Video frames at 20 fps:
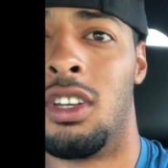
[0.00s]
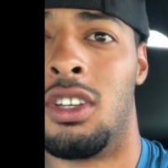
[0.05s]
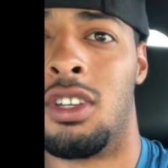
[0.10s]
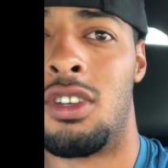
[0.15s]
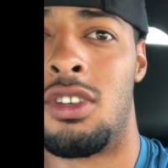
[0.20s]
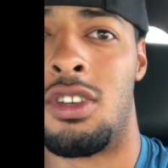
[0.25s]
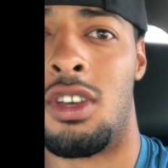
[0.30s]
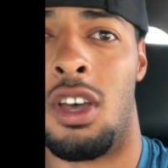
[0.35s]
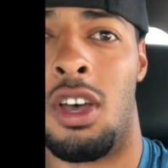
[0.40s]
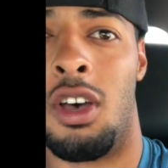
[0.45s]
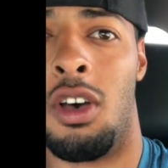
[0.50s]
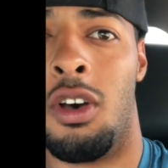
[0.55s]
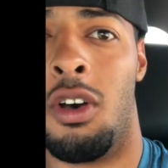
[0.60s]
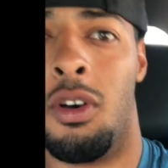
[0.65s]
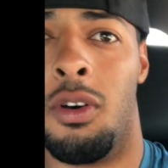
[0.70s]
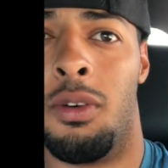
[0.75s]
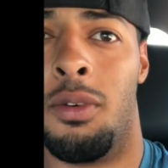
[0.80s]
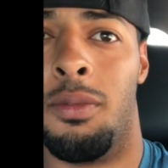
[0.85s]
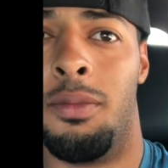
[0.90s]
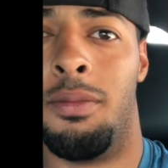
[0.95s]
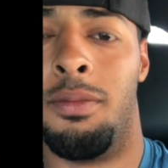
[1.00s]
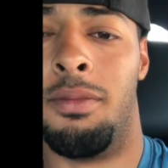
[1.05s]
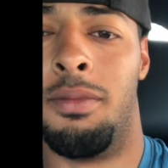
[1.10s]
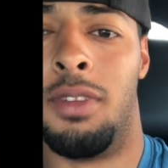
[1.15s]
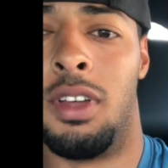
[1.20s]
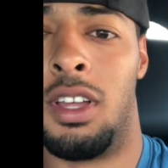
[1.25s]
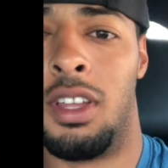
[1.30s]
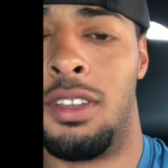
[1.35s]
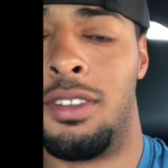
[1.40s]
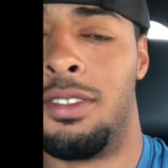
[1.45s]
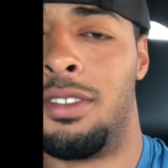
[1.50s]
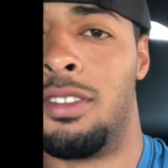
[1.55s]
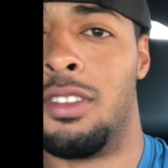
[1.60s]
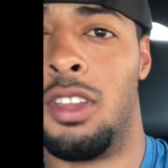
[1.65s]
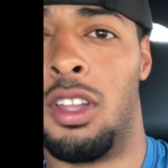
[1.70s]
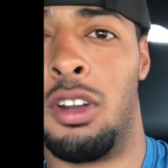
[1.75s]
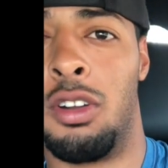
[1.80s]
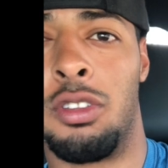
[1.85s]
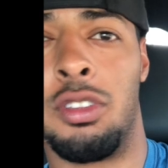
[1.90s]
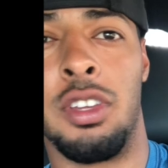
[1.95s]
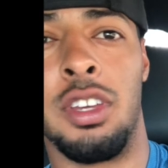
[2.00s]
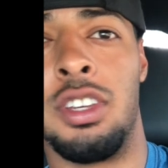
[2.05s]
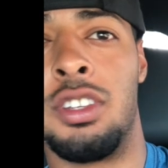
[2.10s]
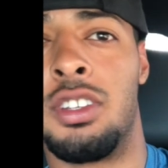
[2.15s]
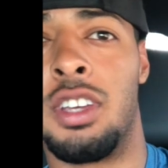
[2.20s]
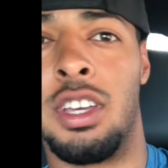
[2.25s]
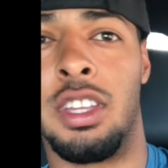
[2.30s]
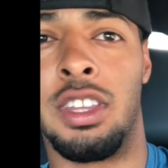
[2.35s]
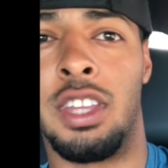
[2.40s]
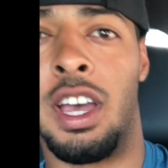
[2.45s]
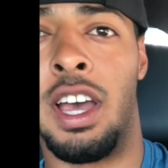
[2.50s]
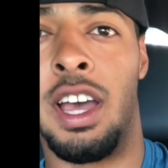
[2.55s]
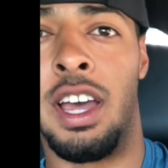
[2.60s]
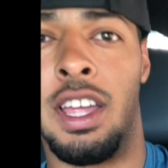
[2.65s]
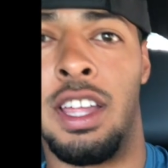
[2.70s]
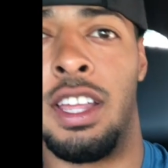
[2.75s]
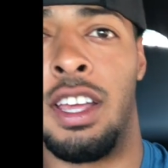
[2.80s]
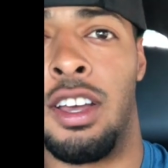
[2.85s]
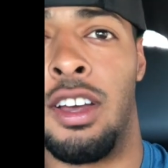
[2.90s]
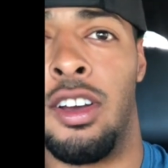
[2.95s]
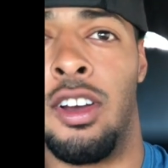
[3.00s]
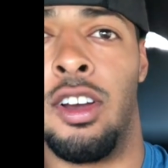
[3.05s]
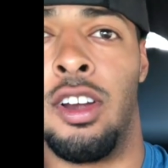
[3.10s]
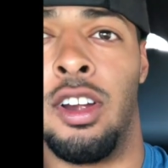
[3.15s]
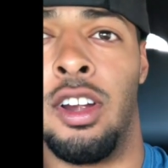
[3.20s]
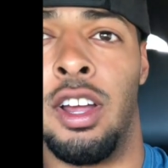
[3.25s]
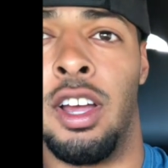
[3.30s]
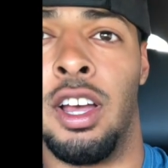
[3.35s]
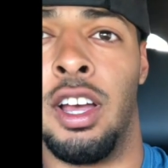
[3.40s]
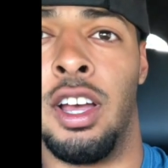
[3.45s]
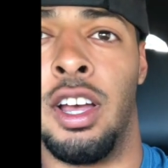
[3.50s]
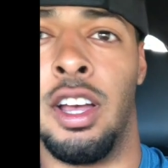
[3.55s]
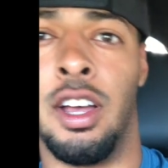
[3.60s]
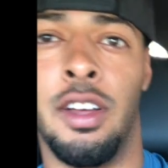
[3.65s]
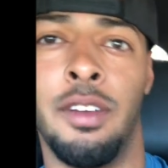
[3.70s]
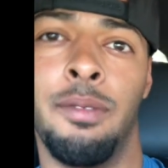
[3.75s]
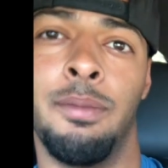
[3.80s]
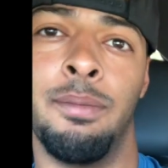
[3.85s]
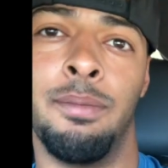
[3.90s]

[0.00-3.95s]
So little things like that are